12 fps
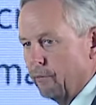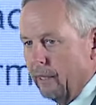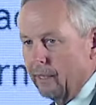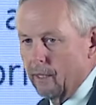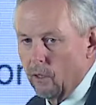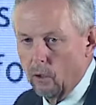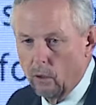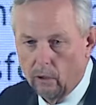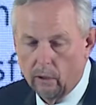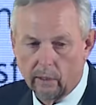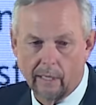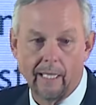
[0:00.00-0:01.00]
in
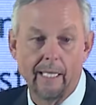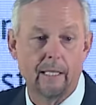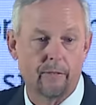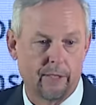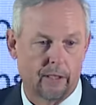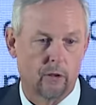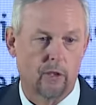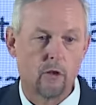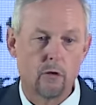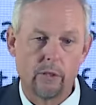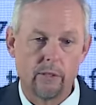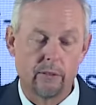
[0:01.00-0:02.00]
all kinds of
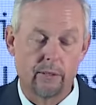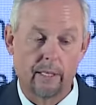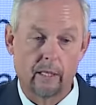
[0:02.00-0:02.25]
technologies and